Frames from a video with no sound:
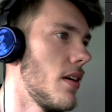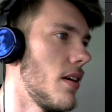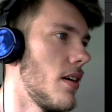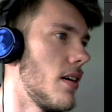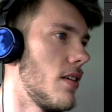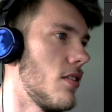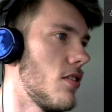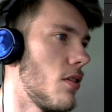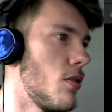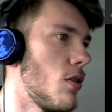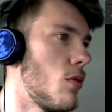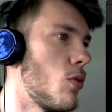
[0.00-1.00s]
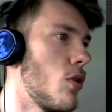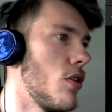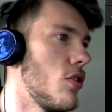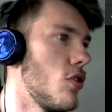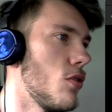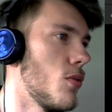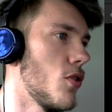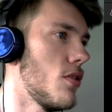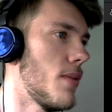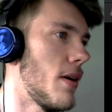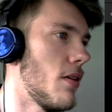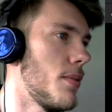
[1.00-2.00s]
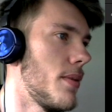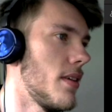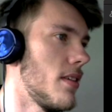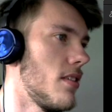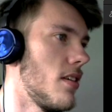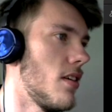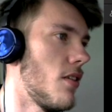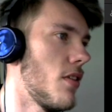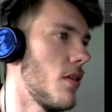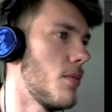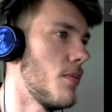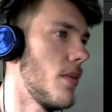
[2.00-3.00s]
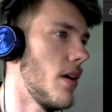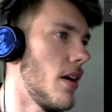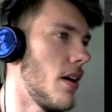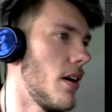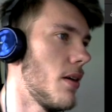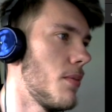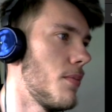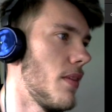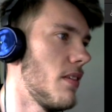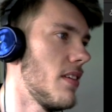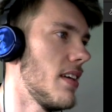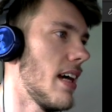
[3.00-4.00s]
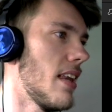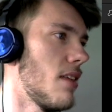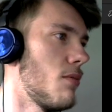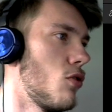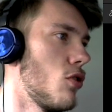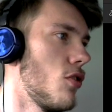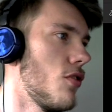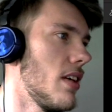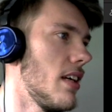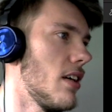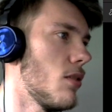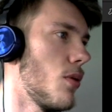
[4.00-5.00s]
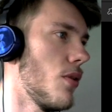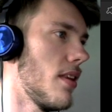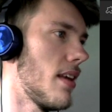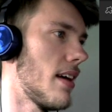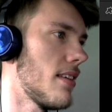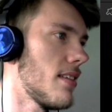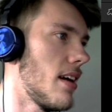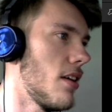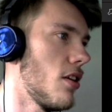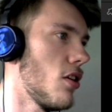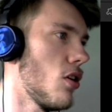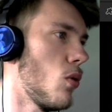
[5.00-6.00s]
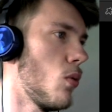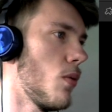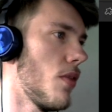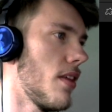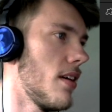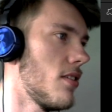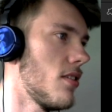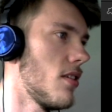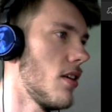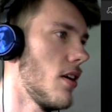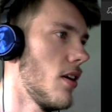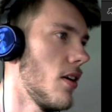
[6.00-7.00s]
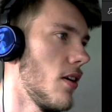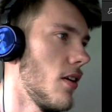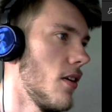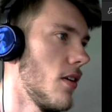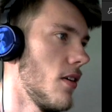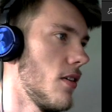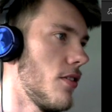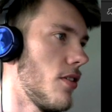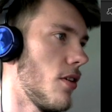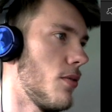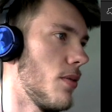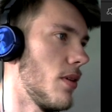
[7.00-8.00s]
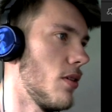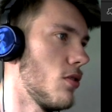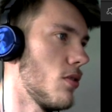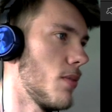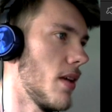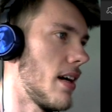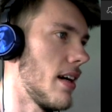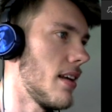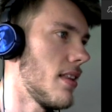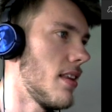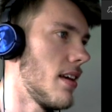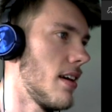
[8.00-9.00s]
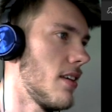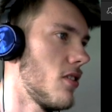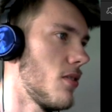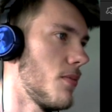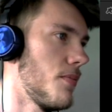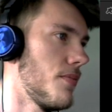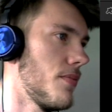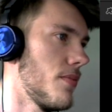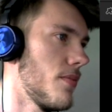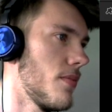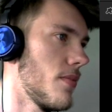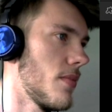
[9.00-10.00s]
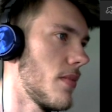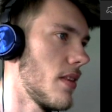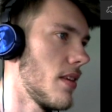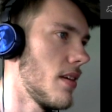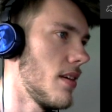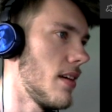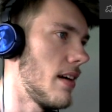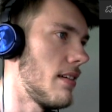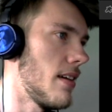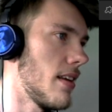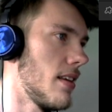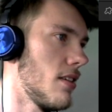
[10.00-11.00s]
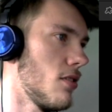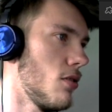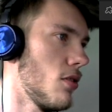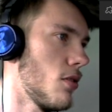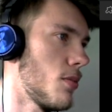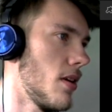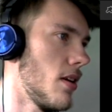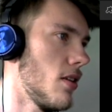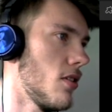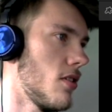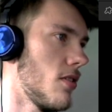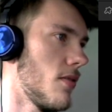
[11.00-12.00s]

And so don't worry too much about the positioning of them. If you can get them roughly equal, then that's kind of the goal with this. So if we do something like this, I reckon this will look pretty good.